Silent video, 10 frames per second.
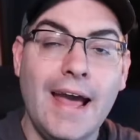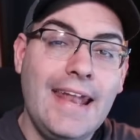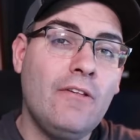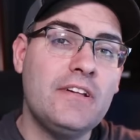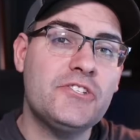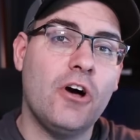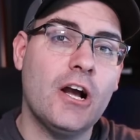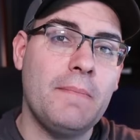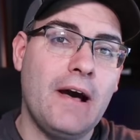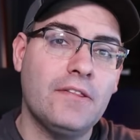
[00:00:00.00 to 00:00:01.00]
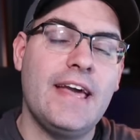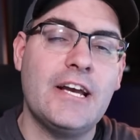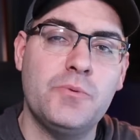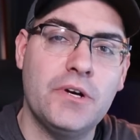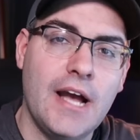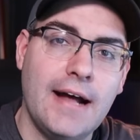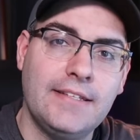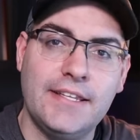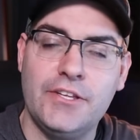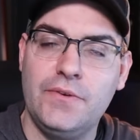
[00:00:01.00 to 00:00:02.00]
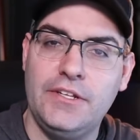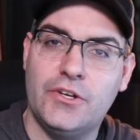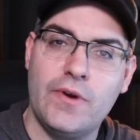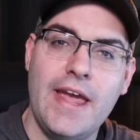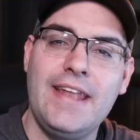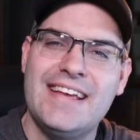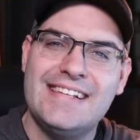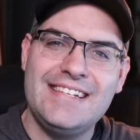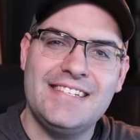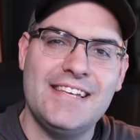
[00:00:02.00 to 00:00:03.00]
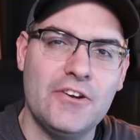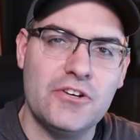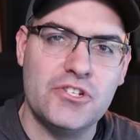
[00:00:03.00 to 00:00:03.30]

And now let's talk about the actual content that you need to create to sell your